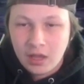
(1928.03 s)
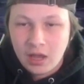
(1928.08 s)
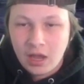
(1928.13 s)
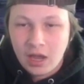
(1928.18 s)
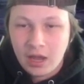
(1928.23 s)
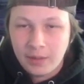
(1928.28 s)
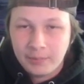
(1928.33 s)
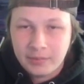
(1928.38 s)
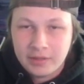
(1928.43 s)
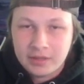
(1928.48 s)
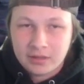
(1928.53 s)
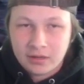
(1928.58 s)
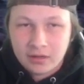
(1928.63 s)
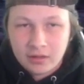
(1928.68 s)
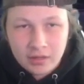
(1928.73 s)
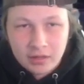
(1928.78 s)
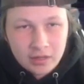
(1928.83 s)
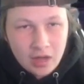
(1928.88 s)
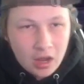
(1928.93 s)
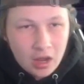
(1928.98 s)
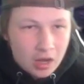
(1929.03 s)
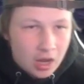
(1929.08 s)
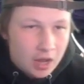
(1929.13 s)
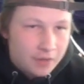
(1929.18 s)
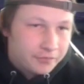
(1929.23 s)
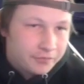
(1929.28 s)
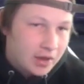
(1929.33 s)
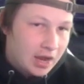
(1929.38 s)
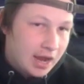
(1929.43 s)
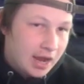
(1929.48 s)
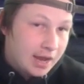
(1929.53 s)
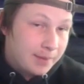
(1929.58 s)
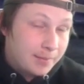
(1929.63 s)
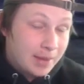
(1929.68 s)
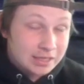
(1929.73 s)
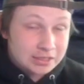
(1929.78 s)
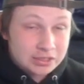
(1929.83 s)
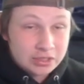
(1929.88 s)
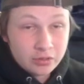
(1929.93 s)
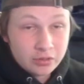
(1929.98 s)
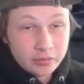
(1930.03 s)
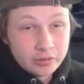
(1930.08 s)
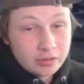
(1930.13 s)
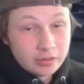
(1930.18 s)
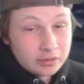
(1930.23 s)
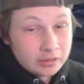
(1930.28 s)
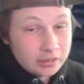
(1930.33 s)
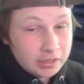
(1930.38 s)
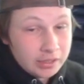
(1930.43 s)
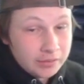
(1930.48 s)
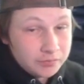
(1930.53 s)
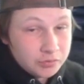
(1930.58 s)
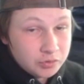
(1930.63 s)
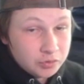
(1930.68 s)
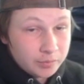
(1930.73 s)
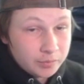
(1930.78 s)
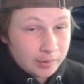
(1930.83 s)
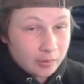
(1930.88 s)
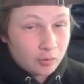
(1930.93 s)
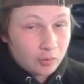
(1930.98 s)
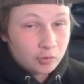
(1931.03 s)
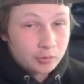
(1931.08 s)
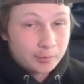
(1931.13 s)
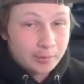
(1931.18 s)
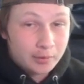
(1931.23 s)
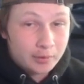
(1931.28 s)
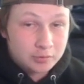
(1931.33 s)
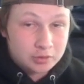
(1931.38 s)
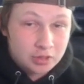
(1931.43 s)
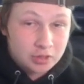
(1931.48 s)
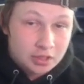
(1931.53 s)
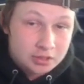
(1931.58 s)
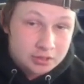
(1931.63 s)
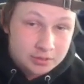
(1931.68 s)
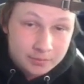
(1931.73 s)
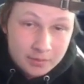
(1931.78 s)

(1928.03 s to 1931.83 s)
Um, he's gonna click knockoff. I am actually going to live due to my Colbur Berry, which is awesome.